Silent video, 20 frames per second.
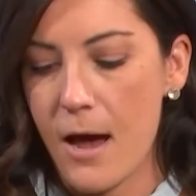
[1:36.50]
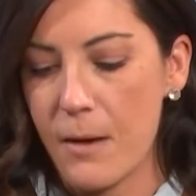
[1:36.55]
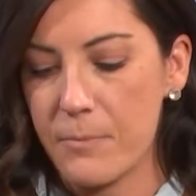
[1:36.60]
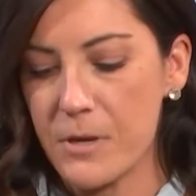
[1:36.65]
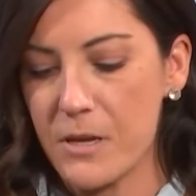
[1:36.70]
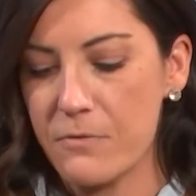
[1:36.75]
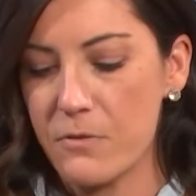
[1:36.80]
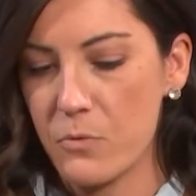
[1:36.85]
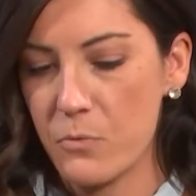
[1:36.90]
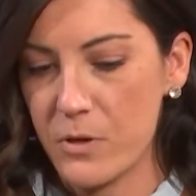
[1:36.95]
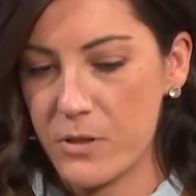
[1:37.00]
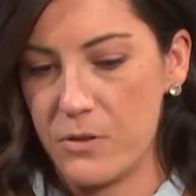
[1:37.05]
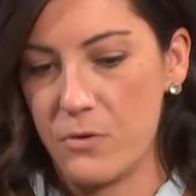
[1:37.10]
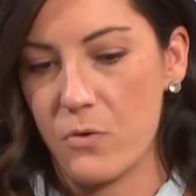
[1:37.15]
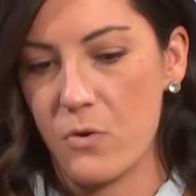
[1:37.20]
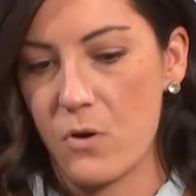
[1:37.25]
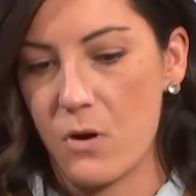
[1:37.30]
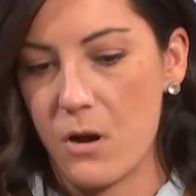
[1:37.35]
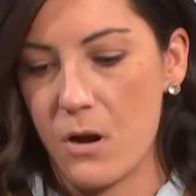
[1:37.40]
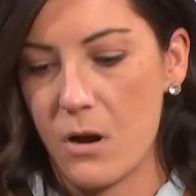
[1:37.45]
Even with
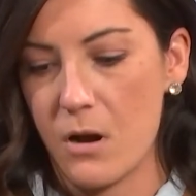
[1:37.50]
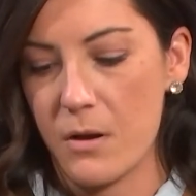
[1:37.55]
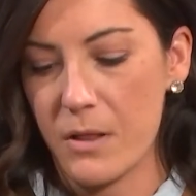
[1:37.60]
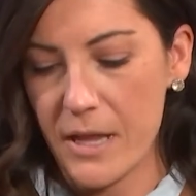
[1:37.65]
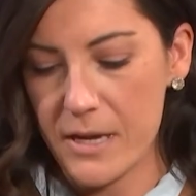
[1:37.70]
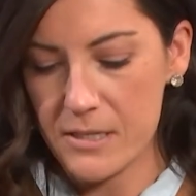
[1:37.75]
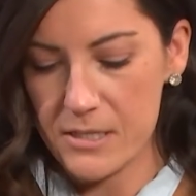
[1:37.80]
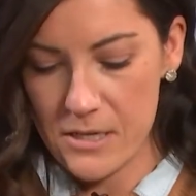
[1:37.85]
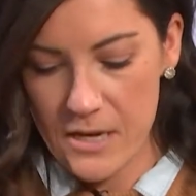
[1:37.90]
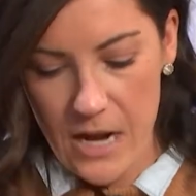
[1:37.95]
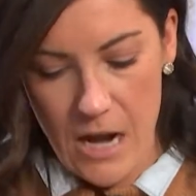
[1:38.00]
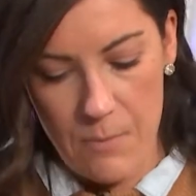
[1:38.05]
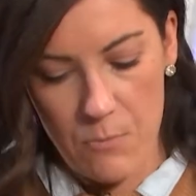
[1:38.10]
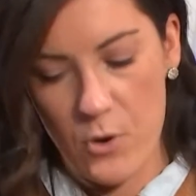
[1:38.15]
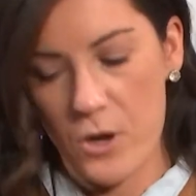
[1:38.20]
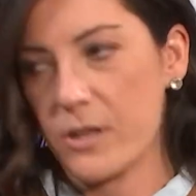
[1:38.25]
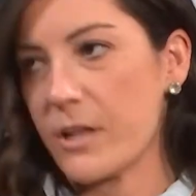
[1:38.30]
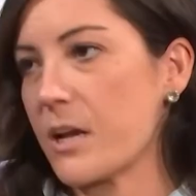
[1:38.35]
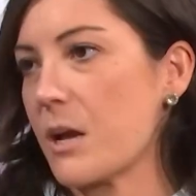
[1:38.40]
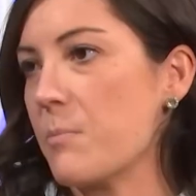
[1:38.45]
your, like today I'm
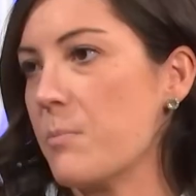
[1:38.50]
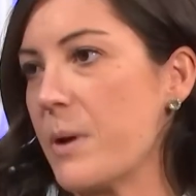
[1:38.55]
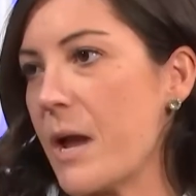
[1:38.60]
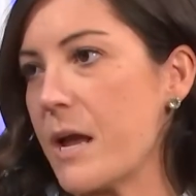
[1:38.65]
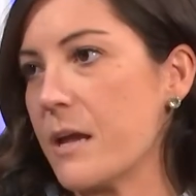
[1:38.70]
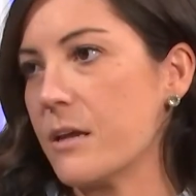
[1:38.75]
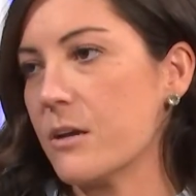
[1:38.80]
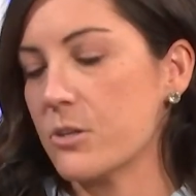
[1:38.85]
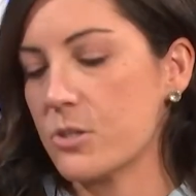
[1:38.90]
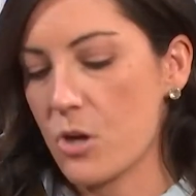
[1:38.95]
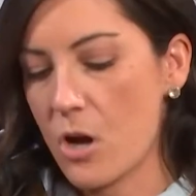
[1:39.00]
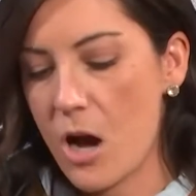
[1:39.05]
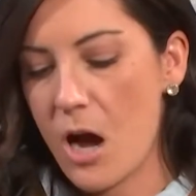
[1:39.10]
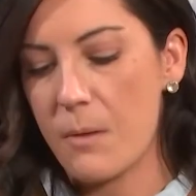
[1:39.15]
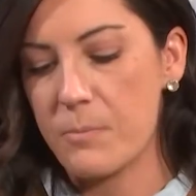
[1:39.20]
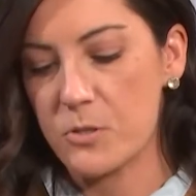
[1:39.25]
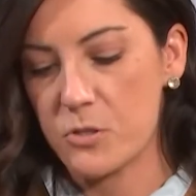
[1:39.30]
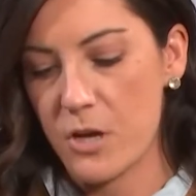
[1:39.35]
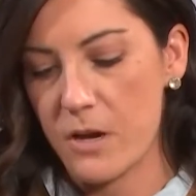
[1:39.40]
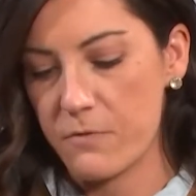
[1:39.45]
wearing like a baggier
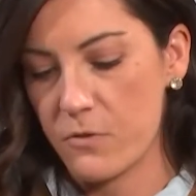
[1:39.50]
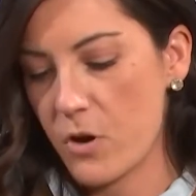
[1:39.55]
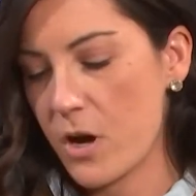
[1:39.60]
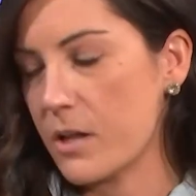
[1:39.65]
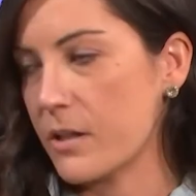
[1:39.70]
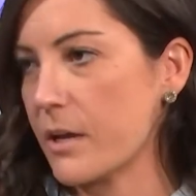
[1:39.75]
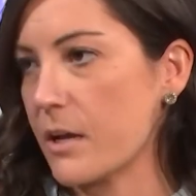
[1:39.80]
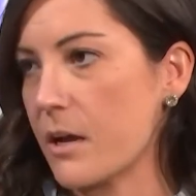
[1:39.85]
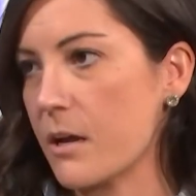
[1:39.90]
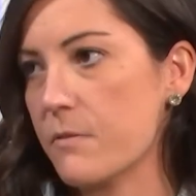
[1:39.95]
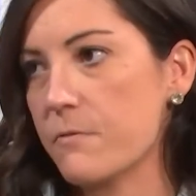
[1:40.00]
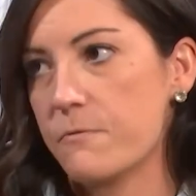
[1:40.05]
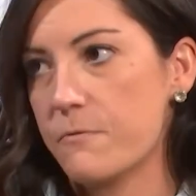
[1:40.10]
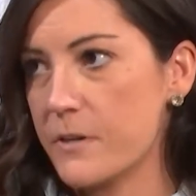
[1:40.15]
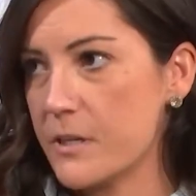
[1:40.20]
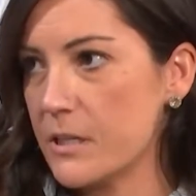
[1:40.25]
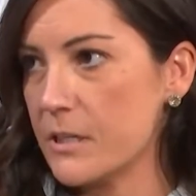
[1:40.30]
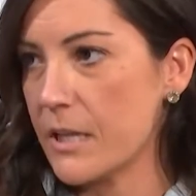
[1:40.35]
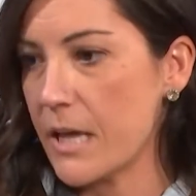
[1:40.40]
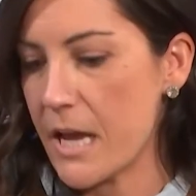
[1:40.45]
top, so I've got like a
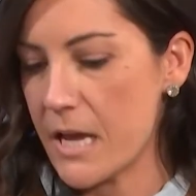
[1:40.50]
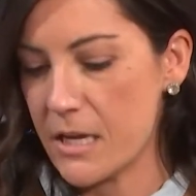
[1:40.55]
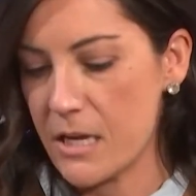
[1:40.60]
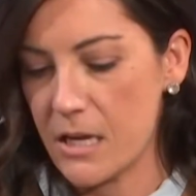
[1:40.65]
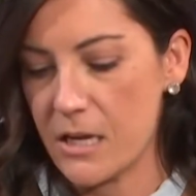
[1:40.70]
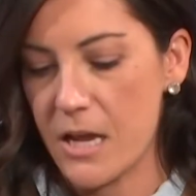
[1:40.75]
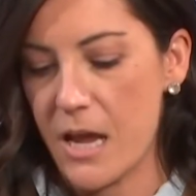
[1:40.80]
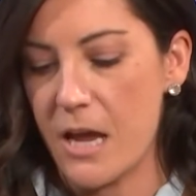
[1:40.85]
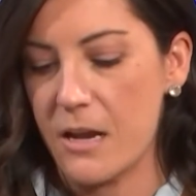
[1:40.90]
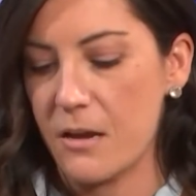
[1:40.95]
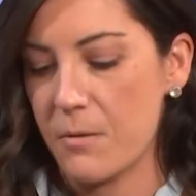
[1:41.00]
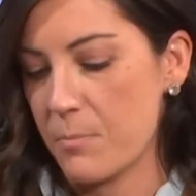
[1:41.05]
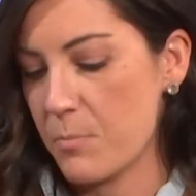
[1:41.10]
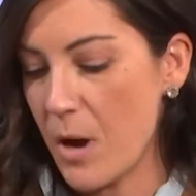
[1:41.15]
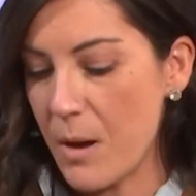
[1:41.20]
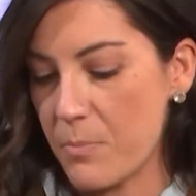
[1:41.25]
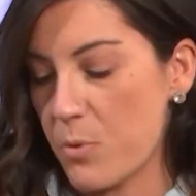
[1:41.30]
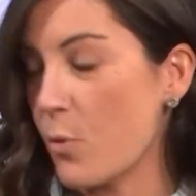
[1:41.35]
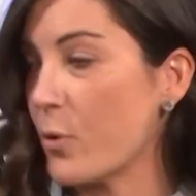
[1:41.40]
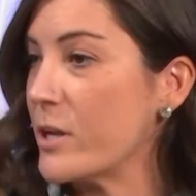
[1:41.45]
fitted legging and
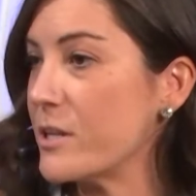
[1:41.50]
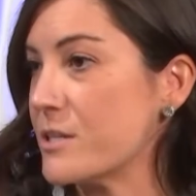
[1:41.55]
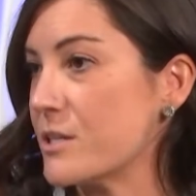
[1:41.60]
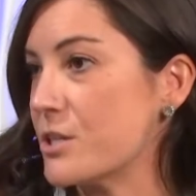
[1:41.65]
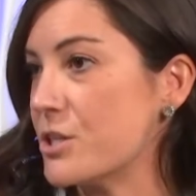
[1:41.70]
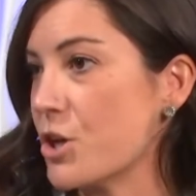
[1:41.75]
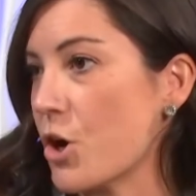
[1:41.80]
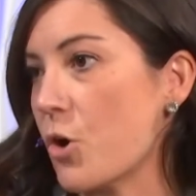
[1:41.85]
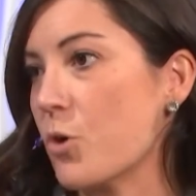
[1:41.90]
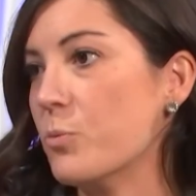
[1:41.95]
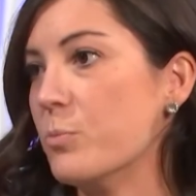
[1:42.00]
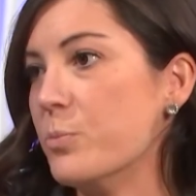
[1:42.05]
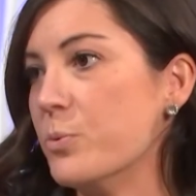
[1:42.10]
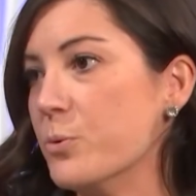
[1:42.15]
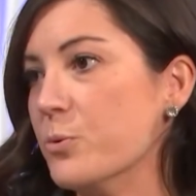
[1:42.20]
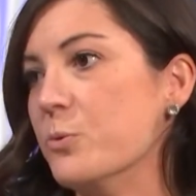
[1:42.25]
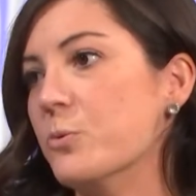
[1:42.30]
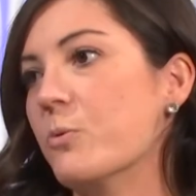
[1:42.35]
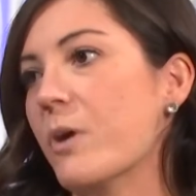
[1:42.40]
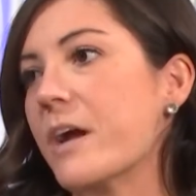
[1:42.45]
a pointed toe
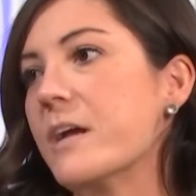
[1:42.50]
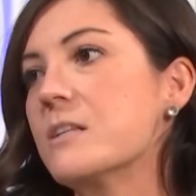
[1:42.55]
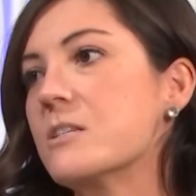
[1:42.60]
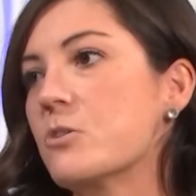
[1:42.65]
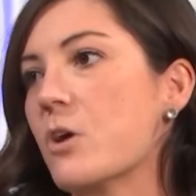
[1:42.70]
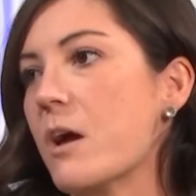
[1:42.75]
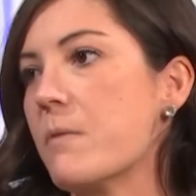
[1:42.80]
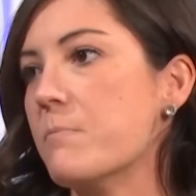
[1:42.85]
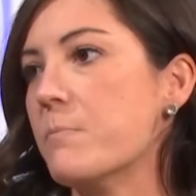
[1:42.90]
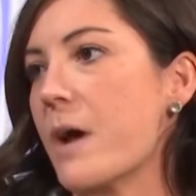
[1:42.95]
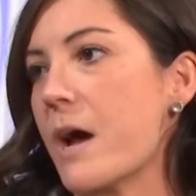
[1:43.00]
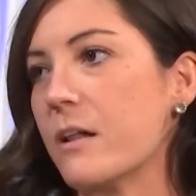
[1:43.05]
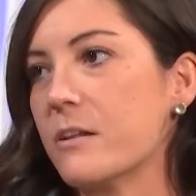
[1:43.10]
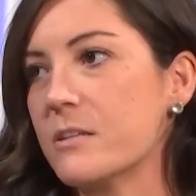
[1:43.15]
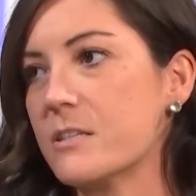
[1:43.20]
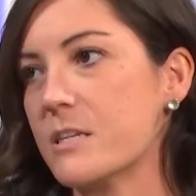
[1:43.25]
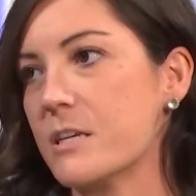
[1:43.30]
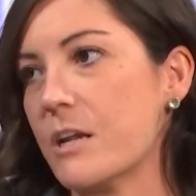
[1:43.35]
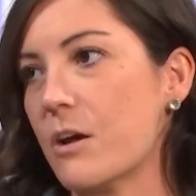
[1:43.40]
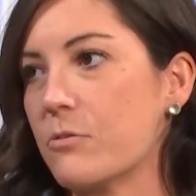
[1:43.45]
boot, right? So I'm
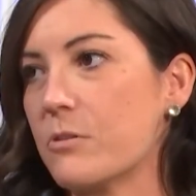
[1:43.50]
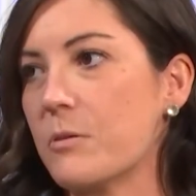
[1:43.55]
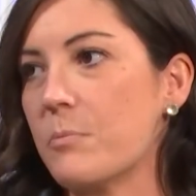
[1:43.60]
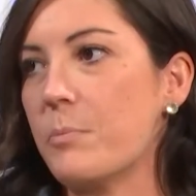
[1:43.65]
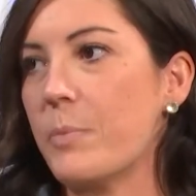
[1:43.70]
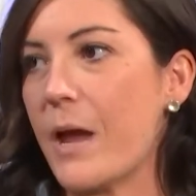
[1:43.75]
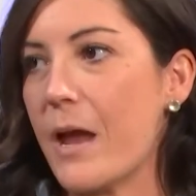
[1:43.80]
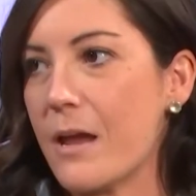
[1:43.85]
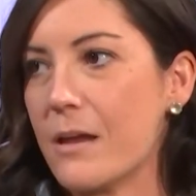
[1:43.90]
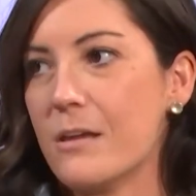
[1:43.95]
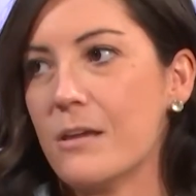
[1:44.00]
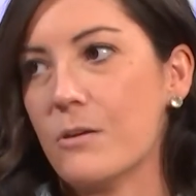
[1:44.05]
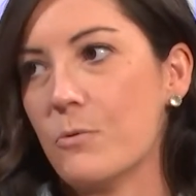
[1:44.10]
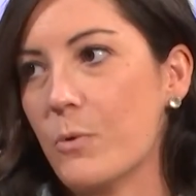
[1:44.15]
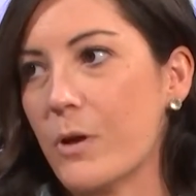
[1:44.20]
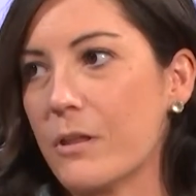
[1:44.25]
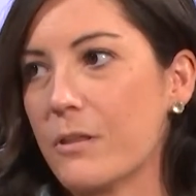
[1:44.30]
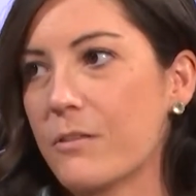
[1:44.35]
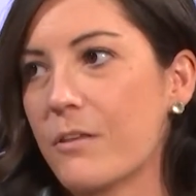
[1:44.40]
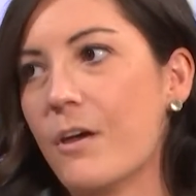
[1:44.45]
balancing out the baggy
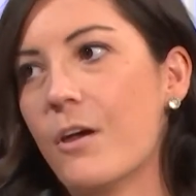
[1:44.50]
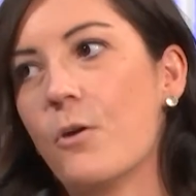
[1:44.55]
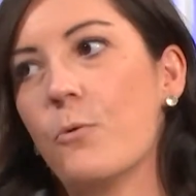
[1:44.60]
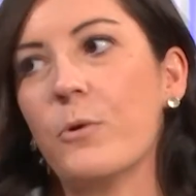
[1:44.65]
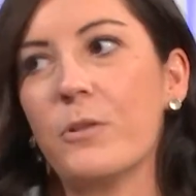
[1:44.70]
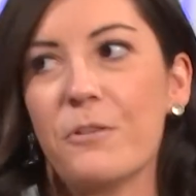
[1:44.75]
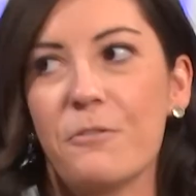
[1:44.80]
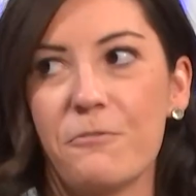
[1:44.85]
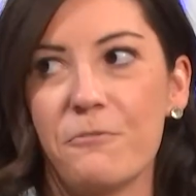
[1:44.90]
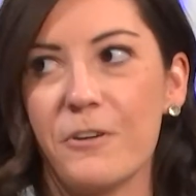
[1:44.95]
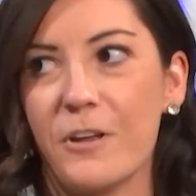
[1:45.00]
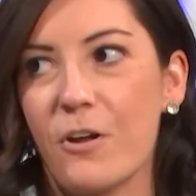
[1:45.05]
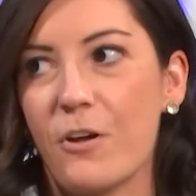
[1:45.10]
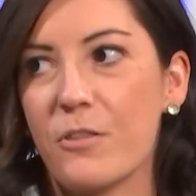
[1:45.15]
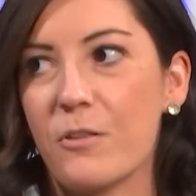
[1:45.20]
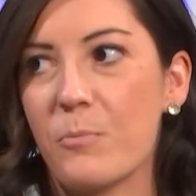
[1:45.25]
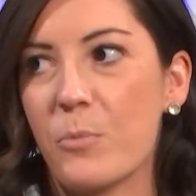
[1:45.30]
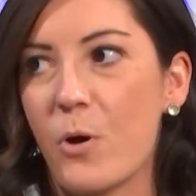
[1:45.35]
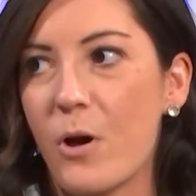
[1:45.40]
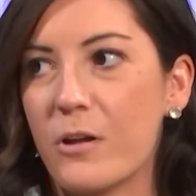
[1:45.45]
with a fit
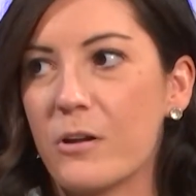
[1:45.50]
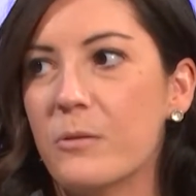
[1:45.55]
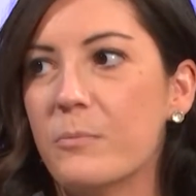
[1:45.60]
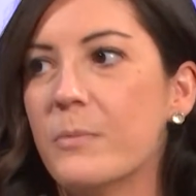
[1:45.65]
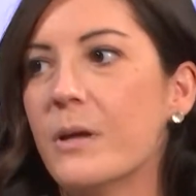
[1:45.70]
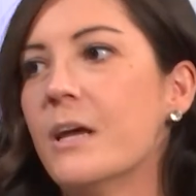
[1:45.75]
on the bottom.